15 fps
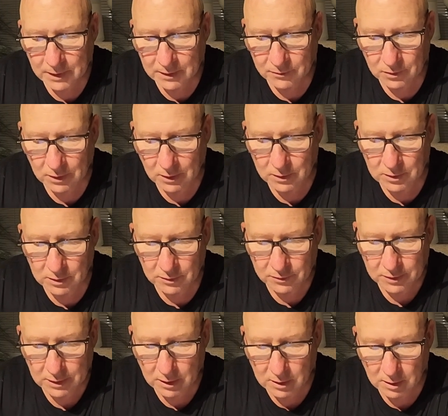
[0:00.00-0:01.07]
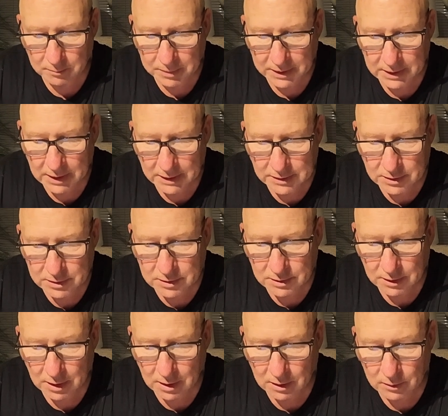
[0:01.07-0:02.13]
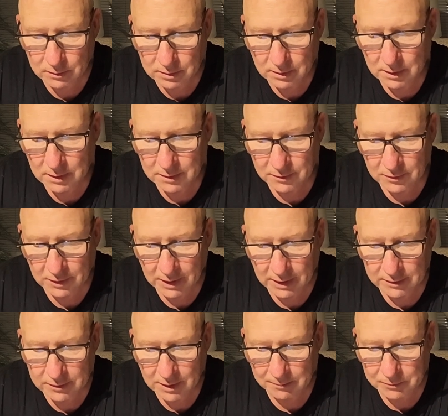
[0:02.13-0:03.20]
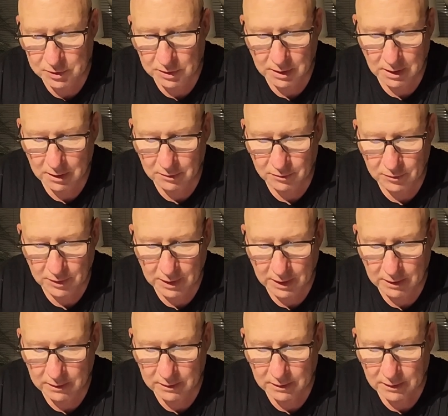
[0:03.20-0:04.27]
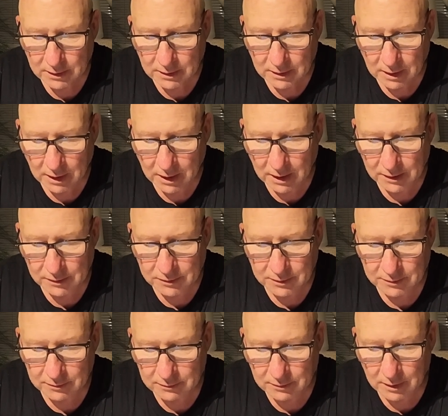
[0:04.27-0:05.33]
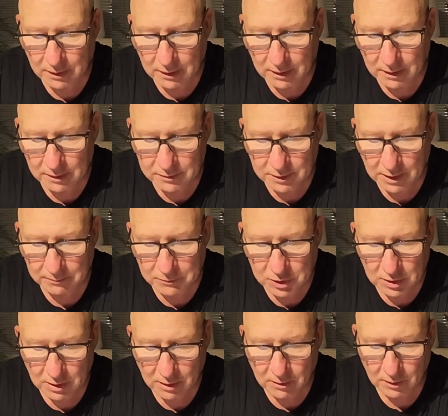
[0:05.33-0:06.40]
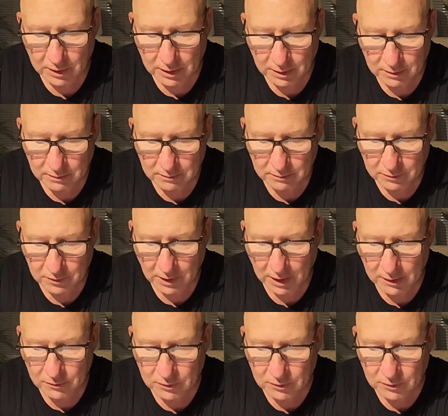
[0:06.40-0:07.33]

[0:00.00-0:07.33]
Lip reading: So you can see I've got pH low set, temperature low set, and temperature high set.